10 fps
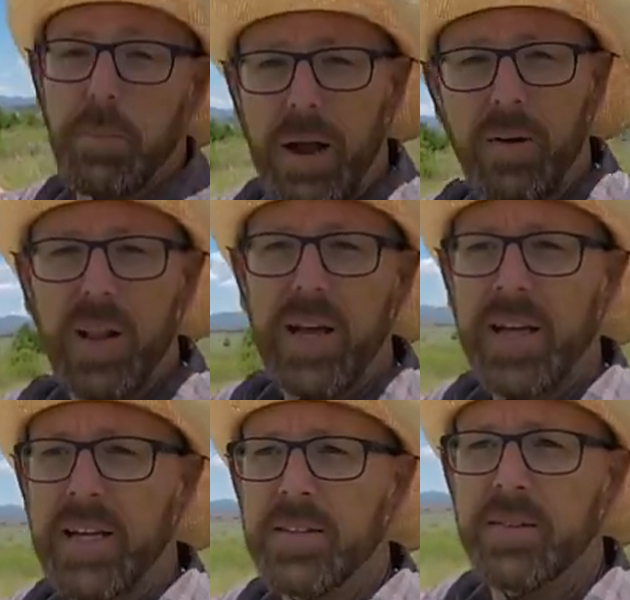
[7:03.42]
the power
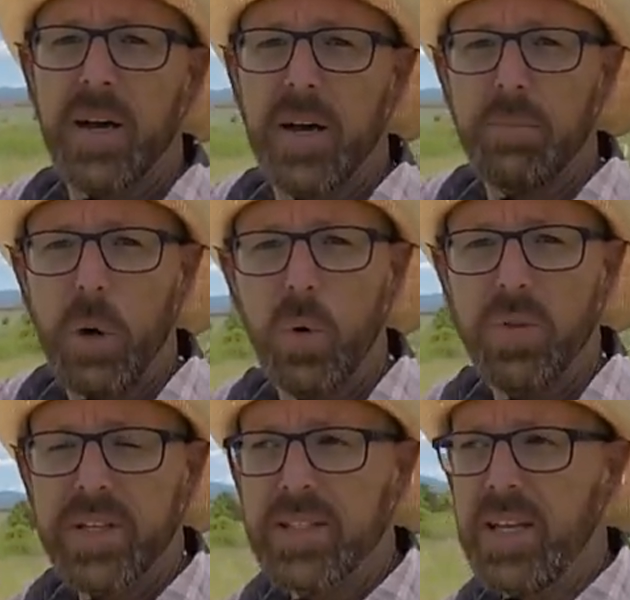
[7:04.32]
line uh,
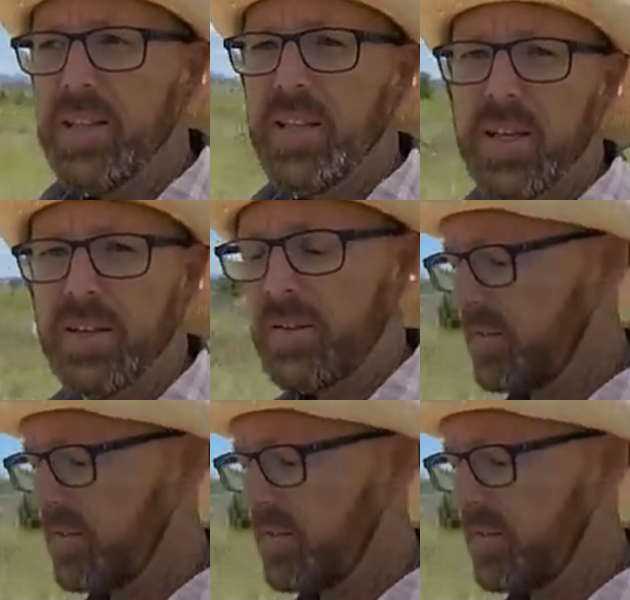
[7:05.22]
pole that's in the,